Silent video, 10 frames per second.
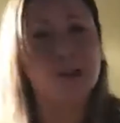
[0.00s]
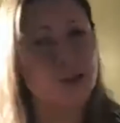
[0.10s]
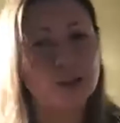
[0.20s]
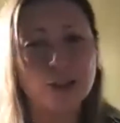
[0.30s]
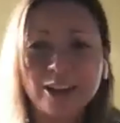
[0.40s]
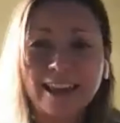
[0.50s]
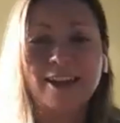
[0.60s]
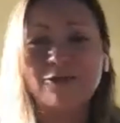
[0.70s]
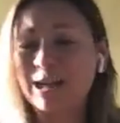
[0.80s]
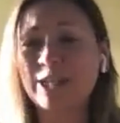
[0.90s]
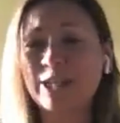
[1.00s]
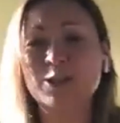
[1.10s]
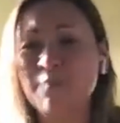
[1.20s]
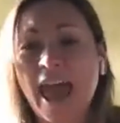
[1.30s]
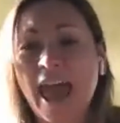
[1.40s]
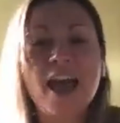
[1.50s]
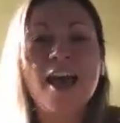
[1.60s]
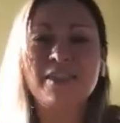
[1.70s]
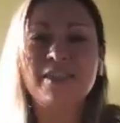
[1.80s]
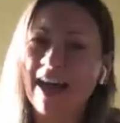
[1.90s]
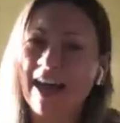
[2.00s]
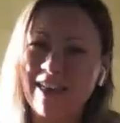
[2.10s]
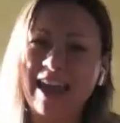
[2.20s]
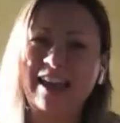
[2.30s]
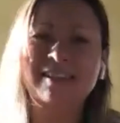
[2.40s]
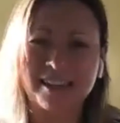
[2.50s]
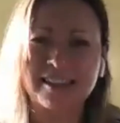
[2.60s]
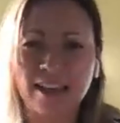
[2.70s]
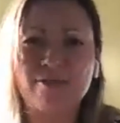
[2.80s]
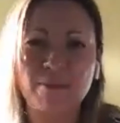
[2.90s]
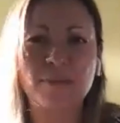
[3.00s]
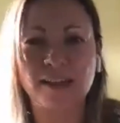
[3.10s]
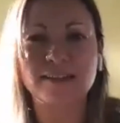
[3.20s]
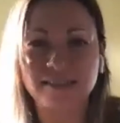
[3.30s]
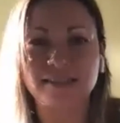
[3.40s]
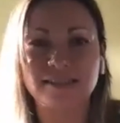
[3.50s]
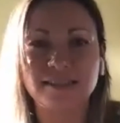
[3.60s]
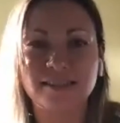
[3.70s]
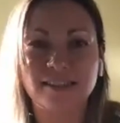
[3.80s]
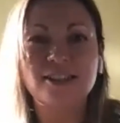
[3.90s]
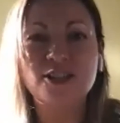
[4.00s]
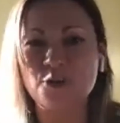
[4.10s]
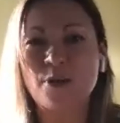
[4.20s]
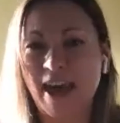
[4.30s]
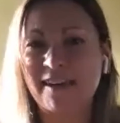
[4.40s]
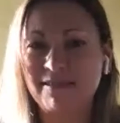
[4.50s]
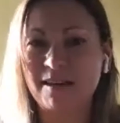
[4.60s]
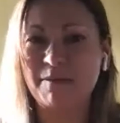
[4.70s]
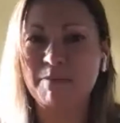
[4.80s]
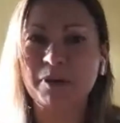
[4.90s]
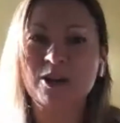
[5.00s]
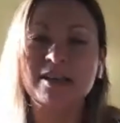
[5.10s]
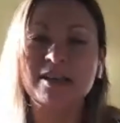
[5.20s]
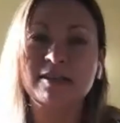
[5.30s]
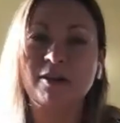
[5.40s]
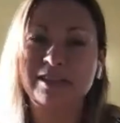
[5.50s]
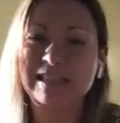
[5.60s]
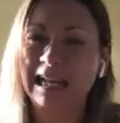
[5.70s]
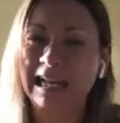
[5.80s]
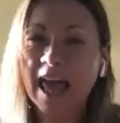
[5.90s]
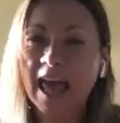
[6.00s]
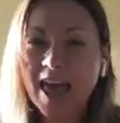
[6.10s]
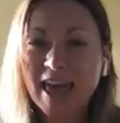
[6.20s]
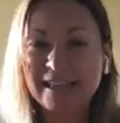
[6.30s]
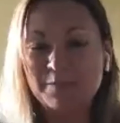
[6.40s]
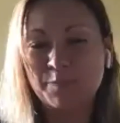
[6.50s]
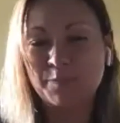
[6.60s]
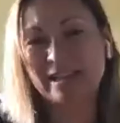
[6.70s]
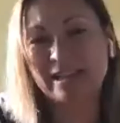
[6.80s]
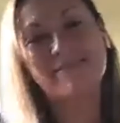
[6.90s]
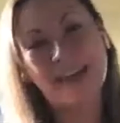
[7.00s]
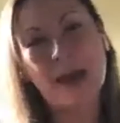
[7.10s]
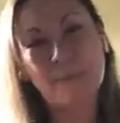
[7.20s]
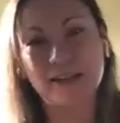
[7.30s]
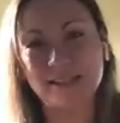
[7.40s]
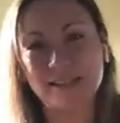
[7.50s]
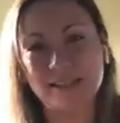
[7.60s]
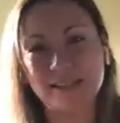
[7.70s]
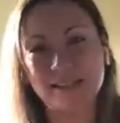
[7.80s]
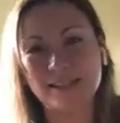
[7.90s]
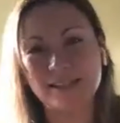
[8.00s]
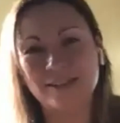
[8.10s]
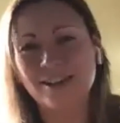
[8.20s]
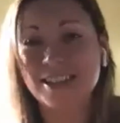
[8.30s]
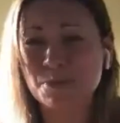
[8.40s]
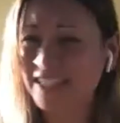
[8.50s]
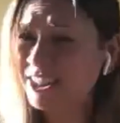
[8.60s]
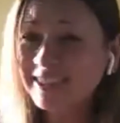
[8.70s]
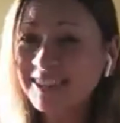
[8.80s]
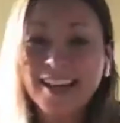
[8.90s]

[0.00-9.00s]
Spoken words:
good-looking rich men, that then does give them license to hate them, because obviously it's putting them in a disadvantaged position.